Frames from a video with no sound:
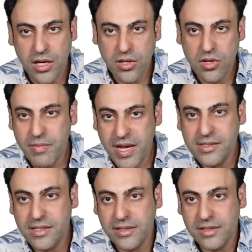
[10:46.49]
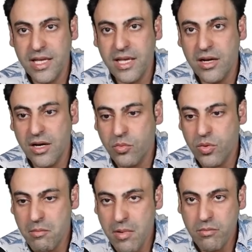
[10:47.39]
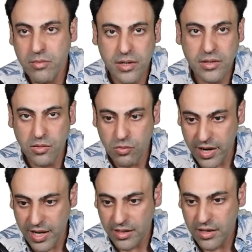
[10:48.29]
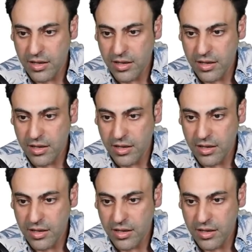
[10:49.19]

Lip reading: you basically going to remember the ring.